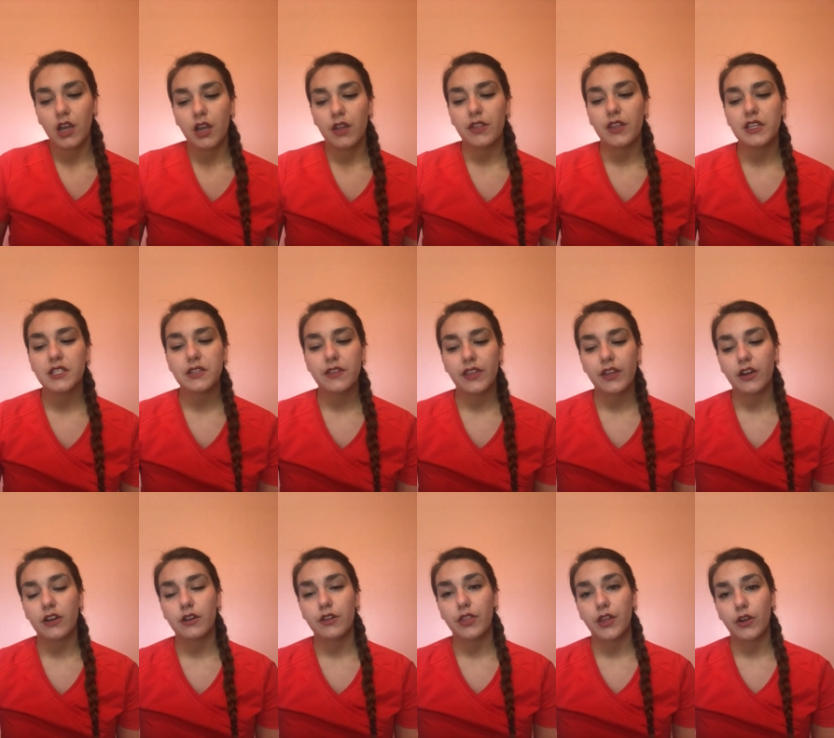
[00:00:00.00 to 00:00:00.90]
This
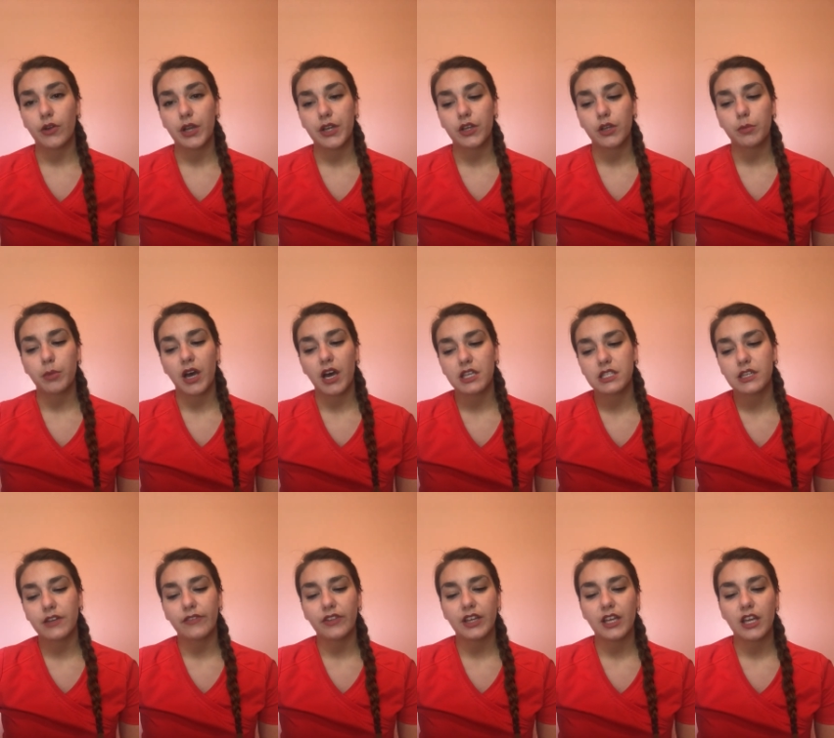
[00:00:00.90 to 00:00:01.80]
theory could
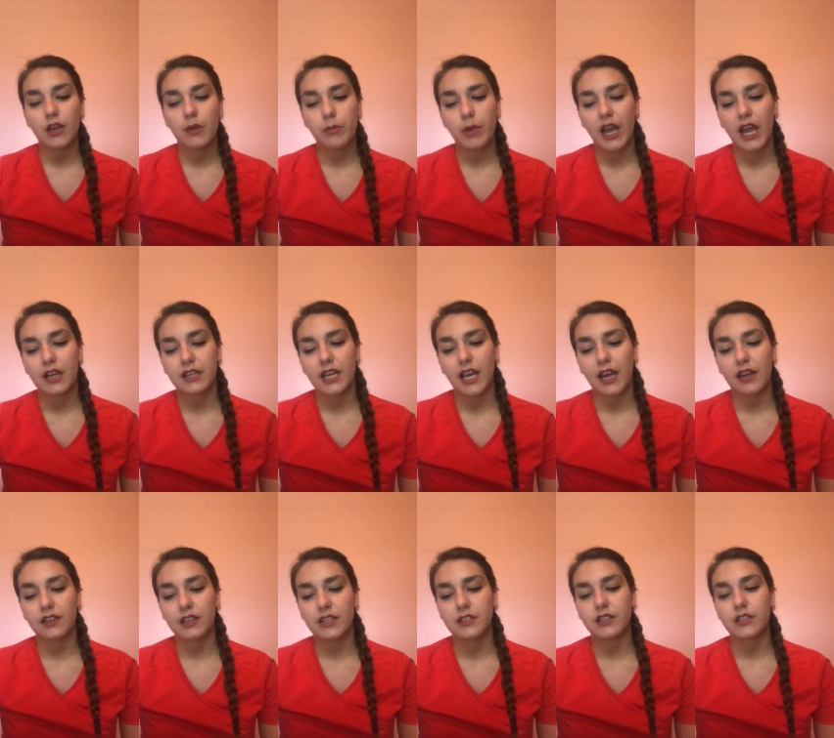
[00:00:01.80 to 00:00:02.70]
positively impact
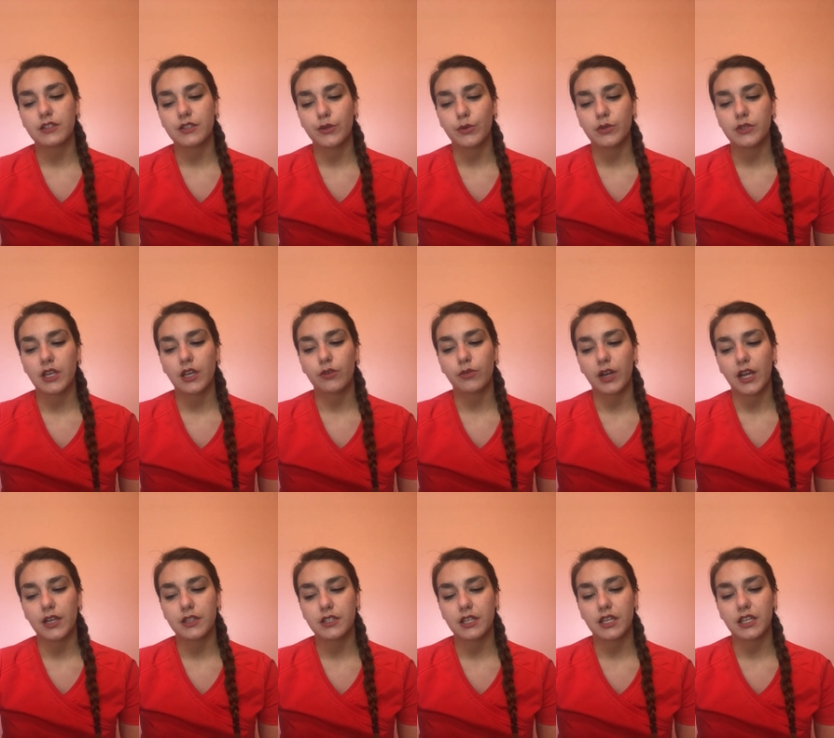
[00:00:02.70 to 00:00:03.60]
adolescent suicide
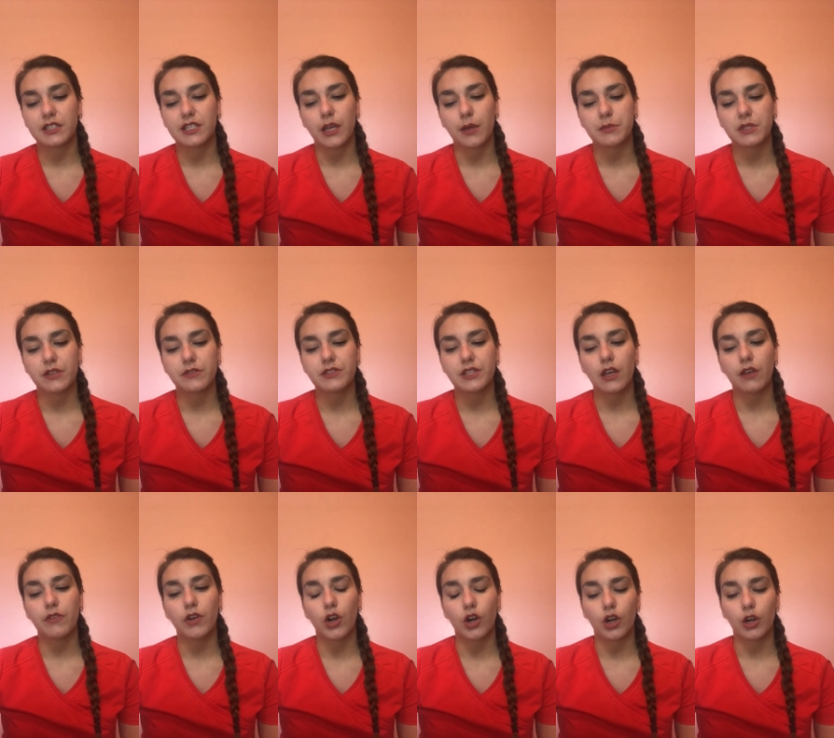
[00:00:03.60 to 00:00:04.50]
rates and attempts of
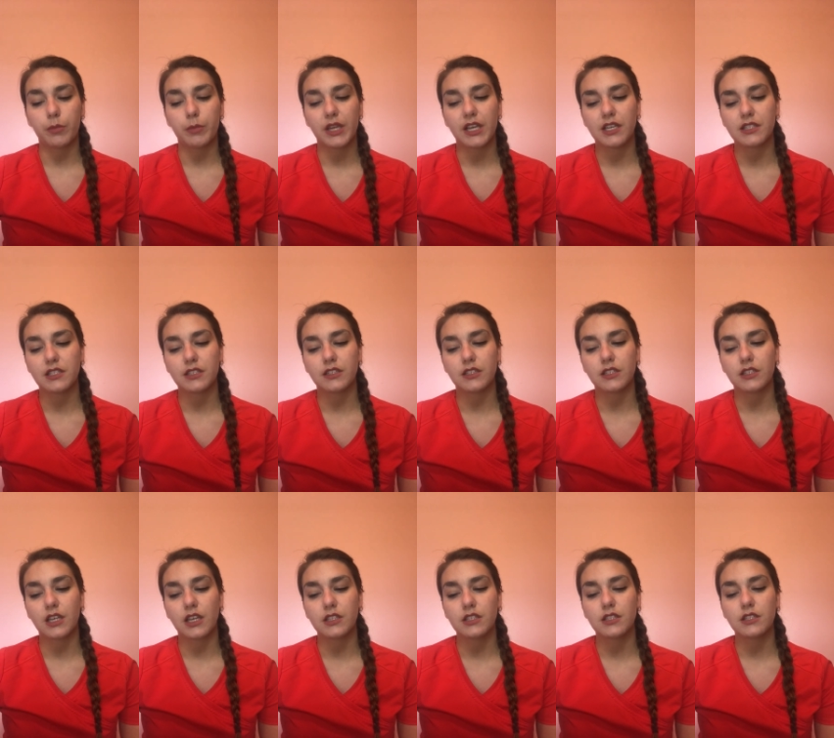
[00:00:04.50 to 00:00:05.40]
self-harm because it
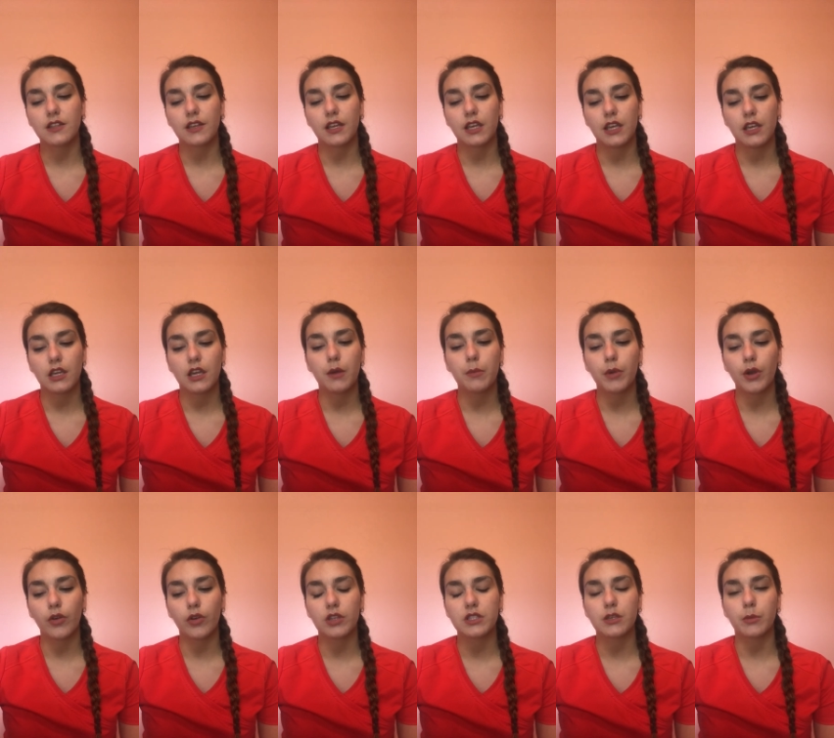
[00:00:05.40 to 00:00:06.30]
discusses the key
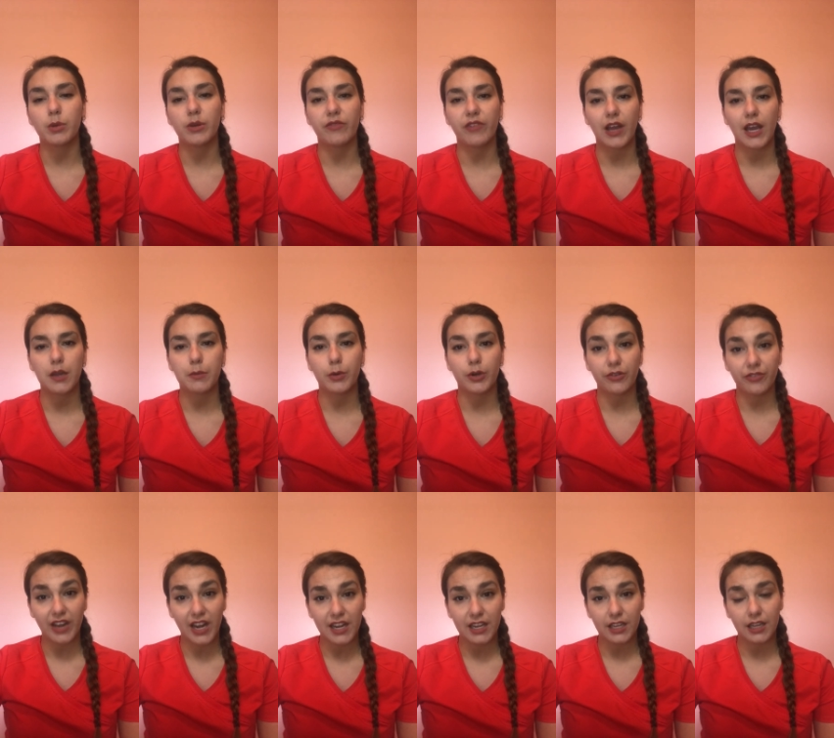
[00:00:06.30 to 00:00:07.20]
components of
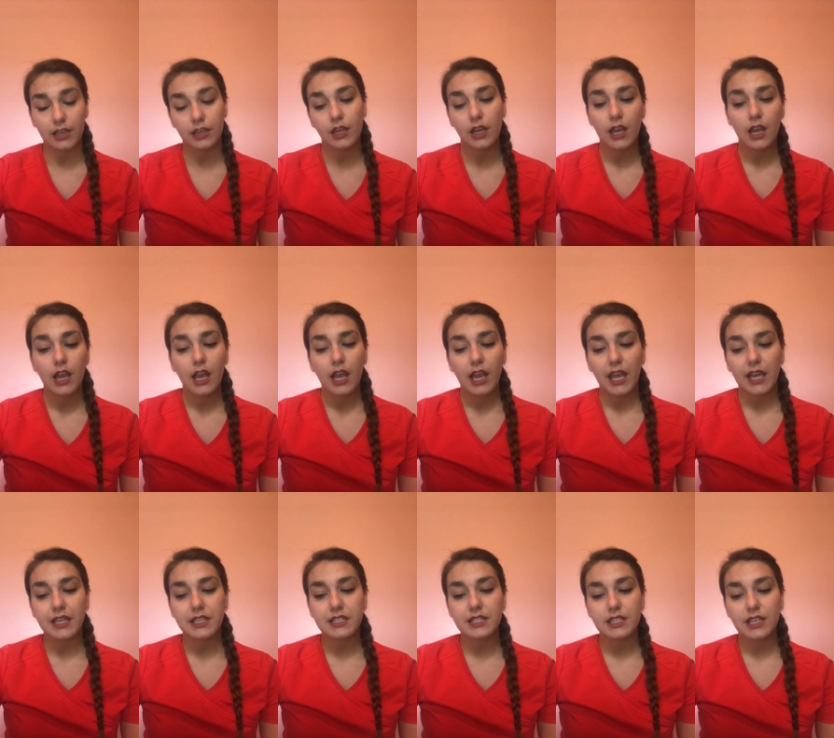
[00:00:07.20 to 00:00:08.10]
providing
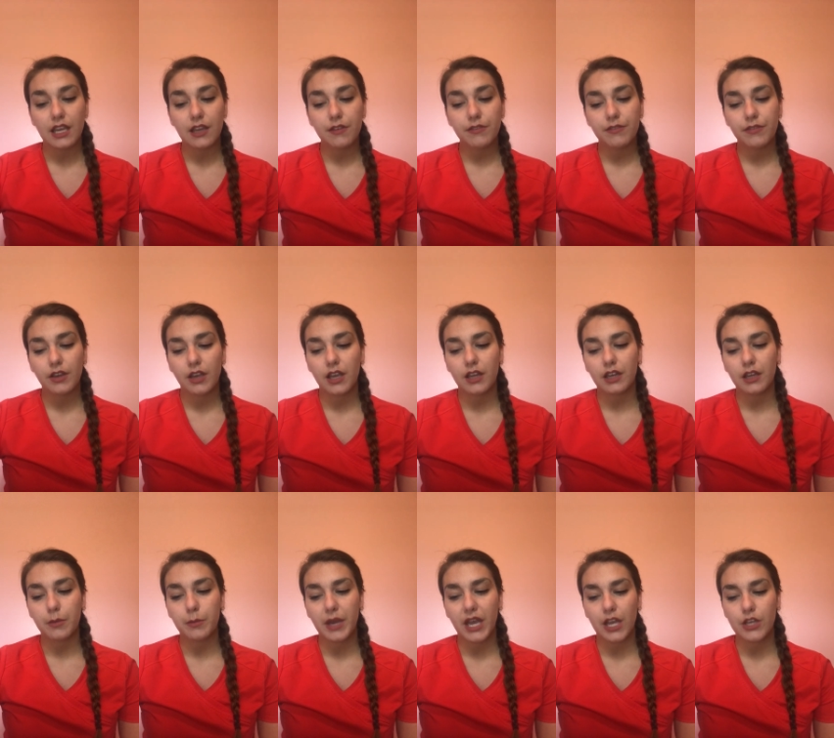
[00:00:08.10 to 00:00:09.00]
a safe and
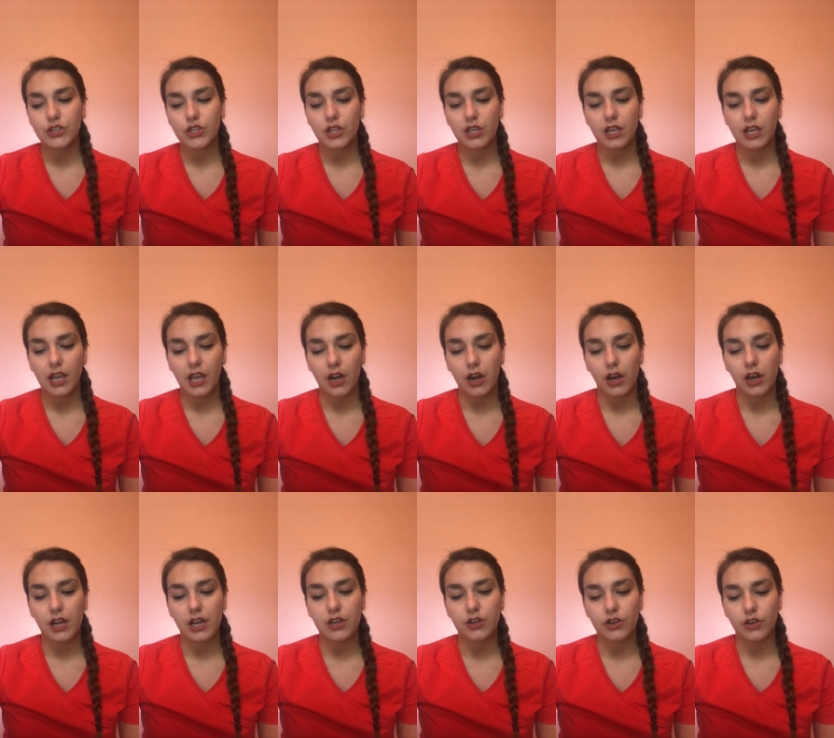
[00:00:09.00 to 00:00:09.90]
compassionate care
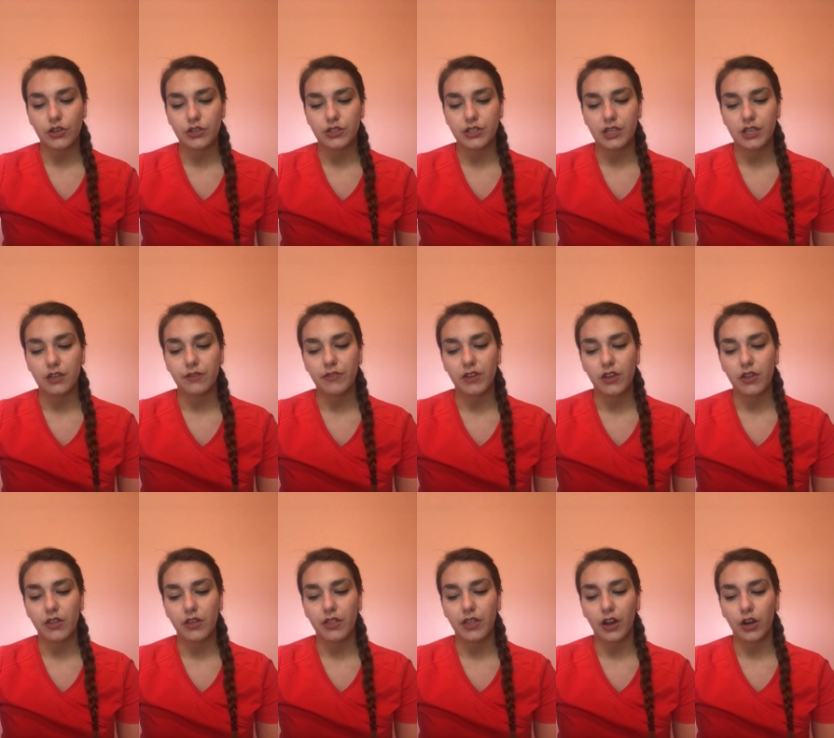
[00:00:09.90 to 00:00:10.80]
in nursing via
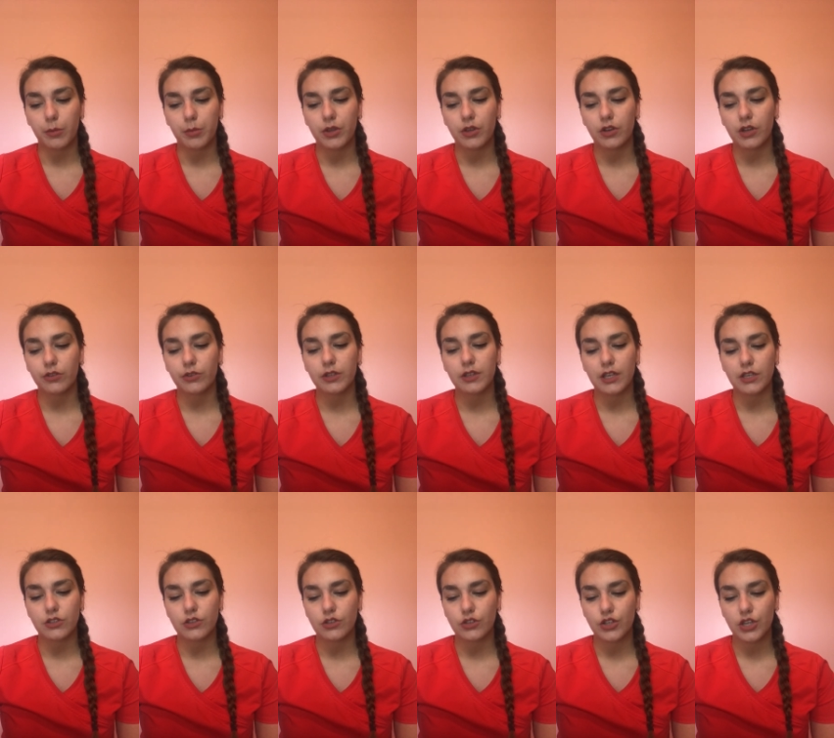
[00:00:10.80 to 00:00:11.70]
the therapeutic
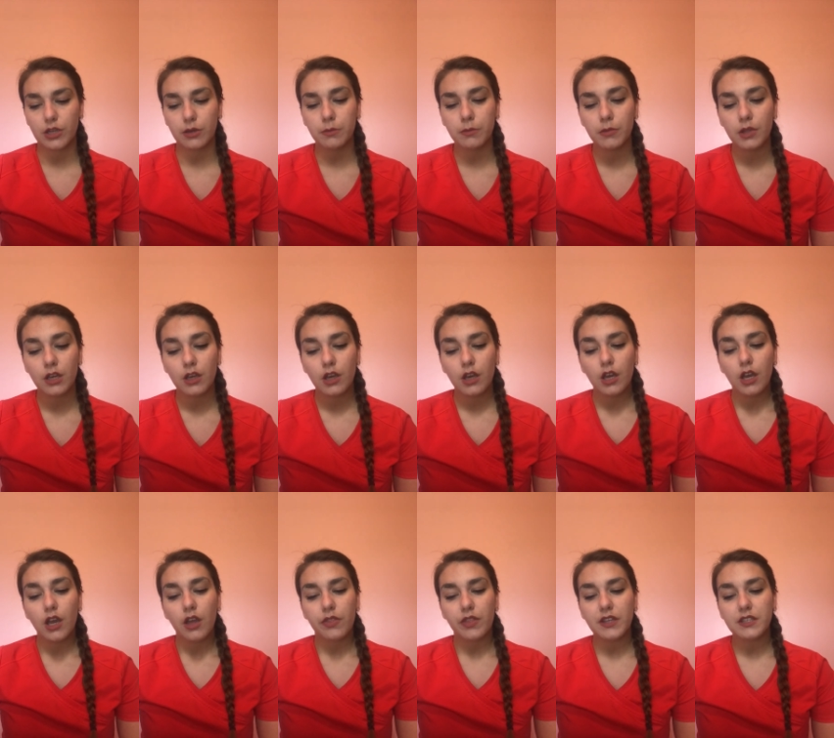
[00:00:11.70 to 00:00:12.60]
relationship.
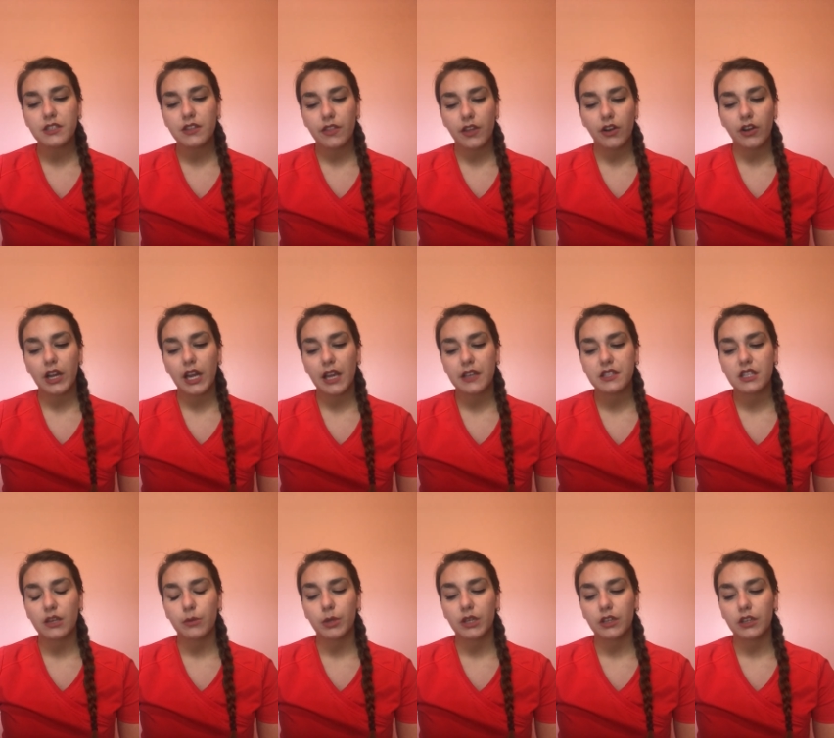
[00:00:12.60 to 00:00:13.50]
This theory has the
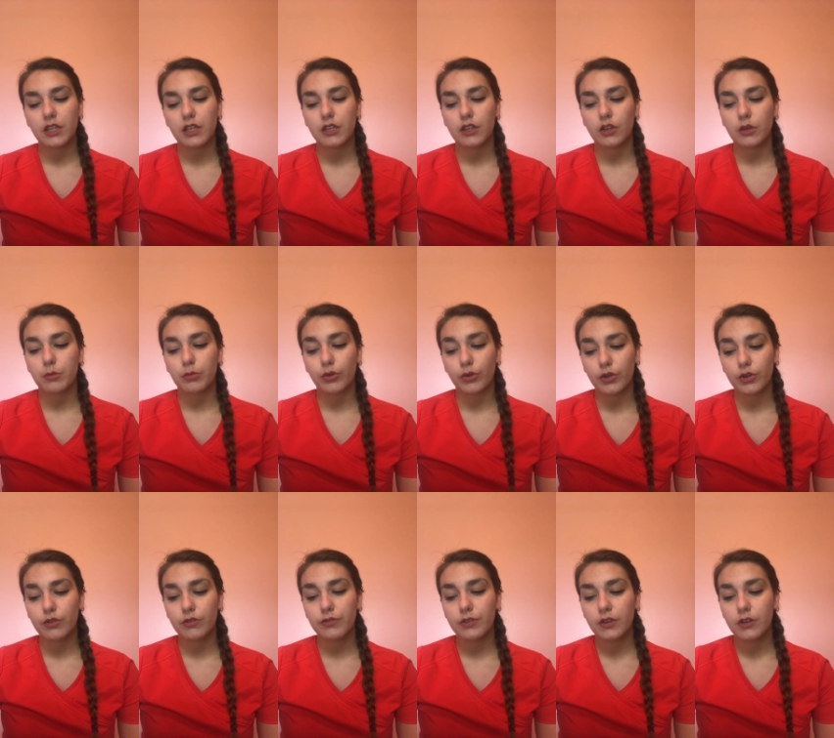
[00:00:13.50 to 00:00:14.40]
ability to
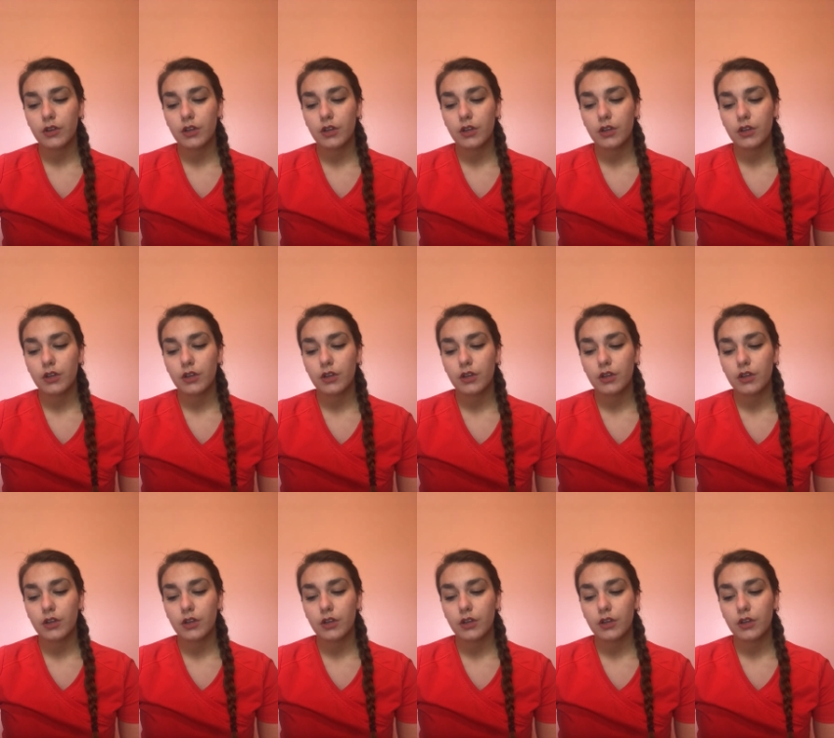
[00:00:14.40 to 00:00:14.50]
improve,